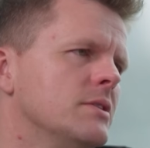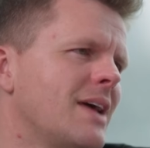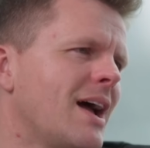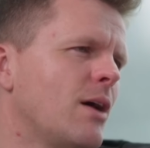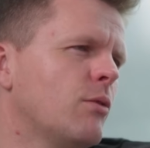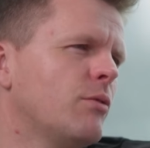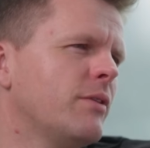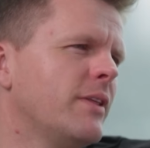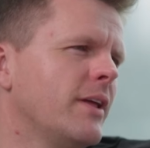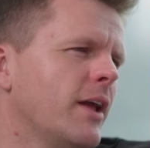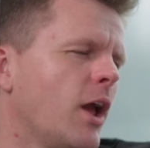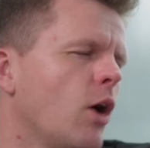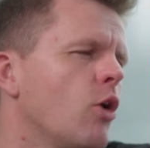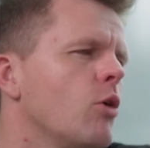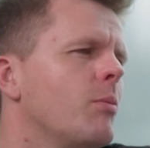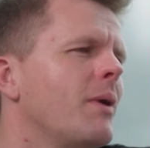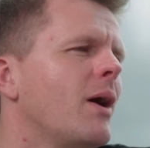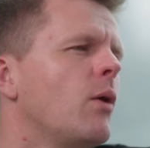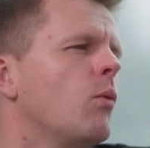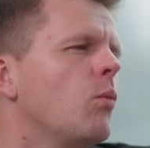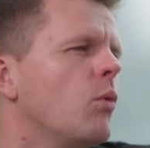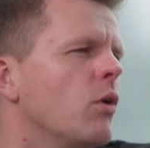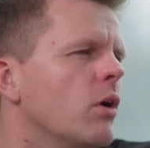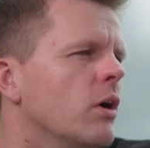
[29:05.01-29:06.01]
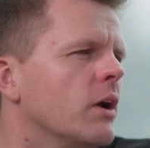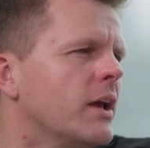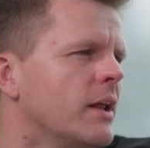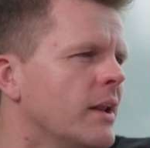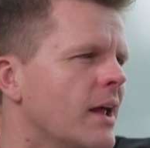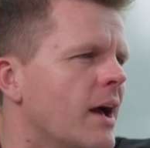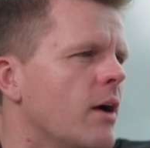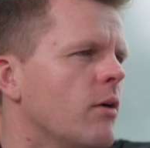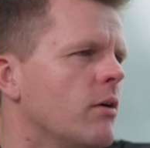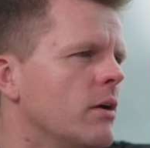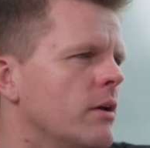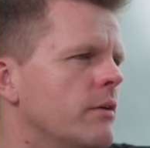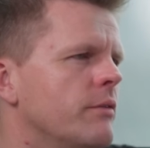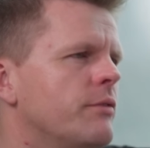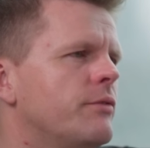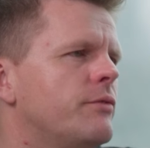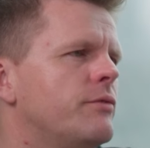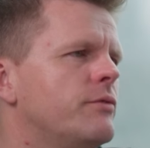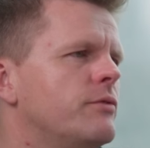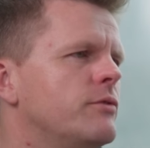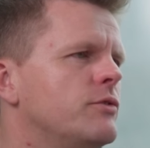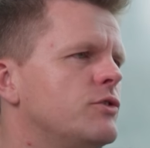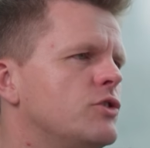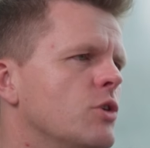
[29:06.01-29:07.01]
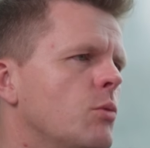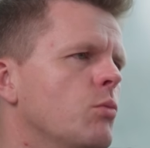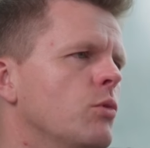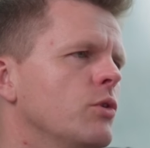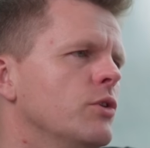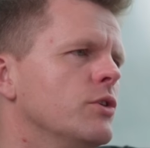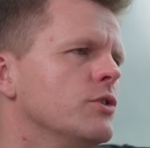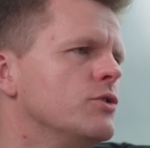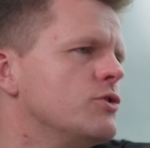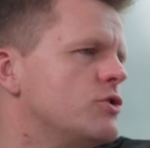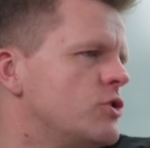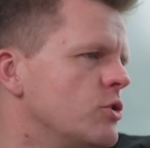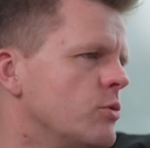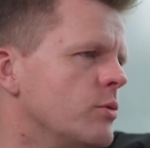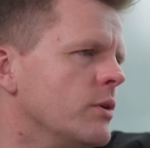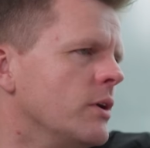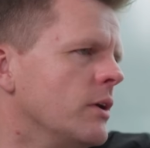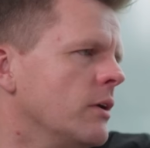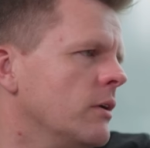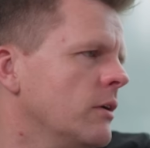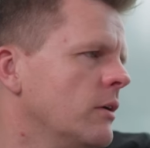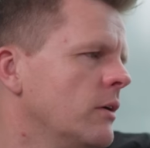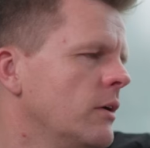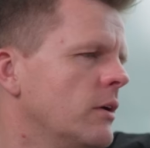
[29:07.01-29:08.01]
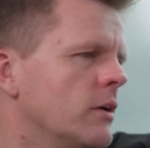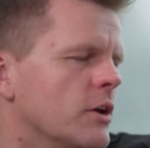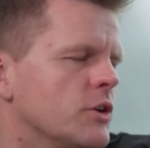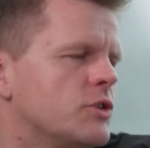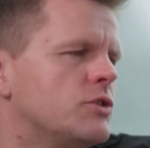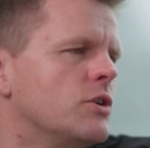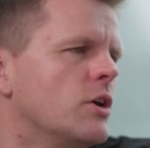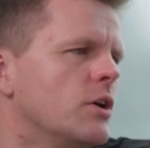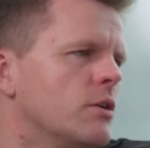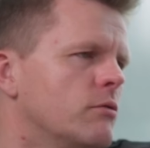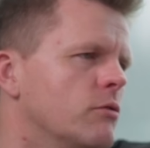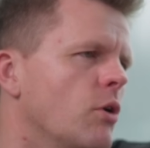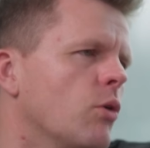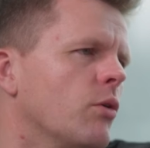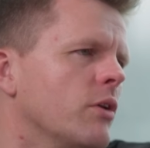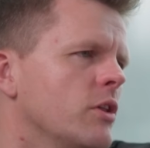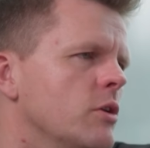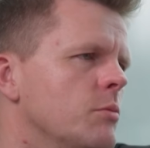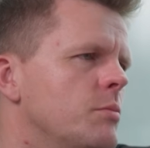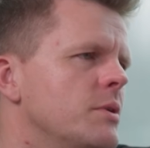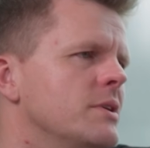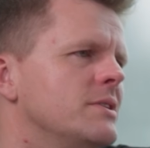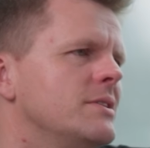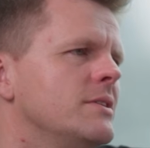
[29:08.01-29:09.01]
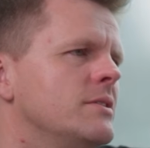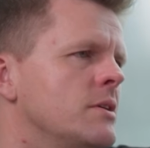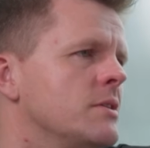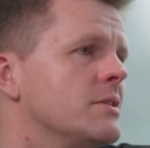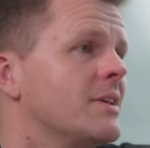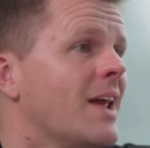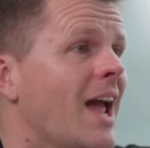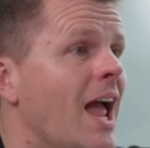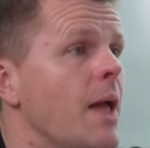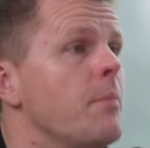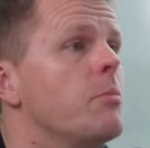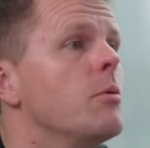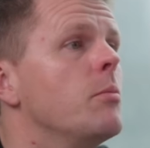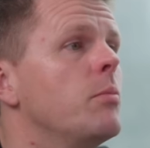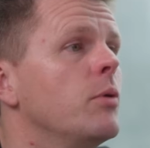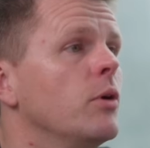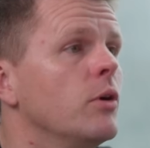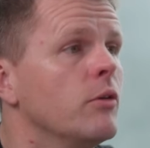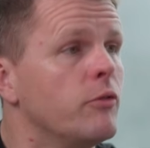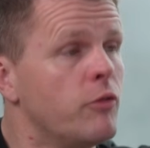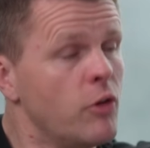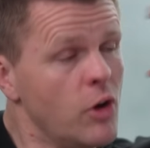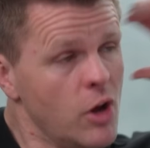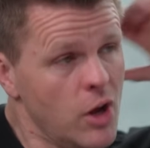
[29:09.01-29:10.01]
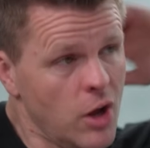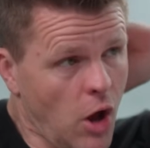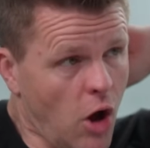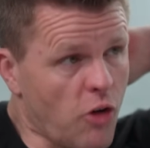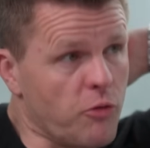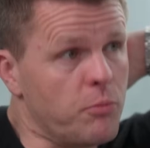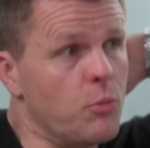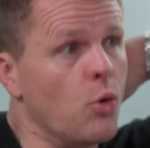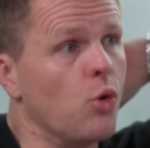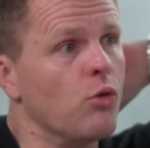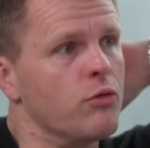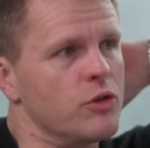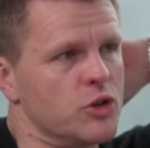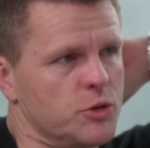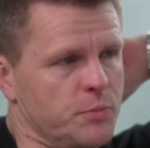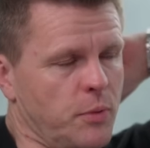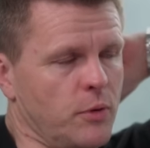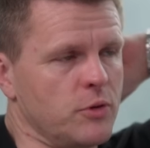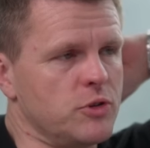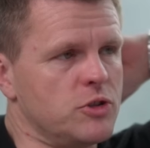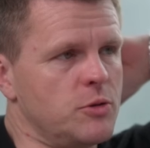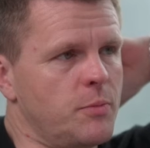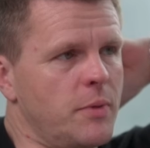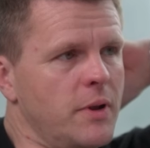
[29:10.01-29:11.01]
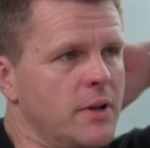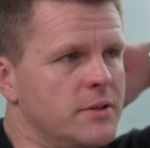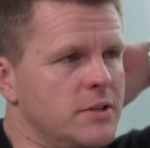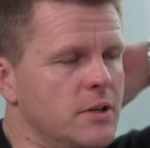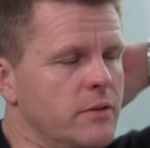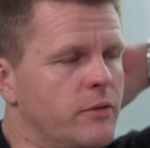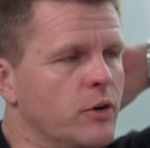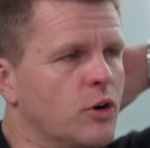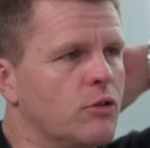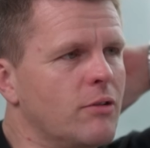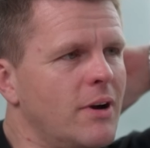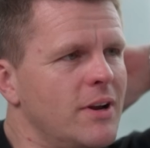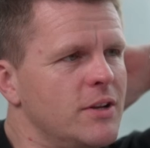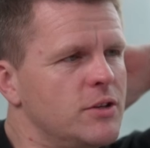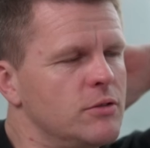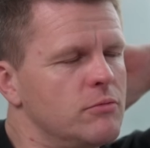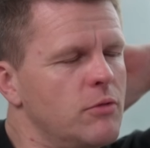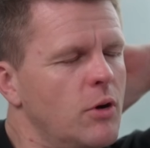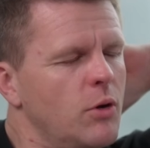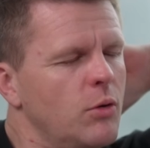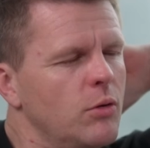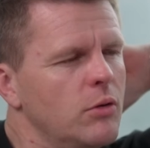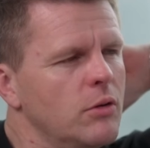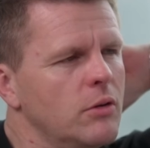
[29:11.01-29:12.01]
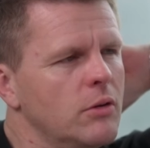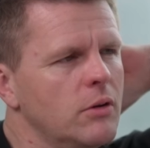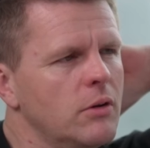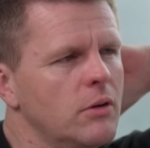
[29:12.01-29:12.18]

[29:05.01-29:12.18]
How do they go about working out if someone that's doing a certain role in the business is capable of, of more responsibility, of a greater role?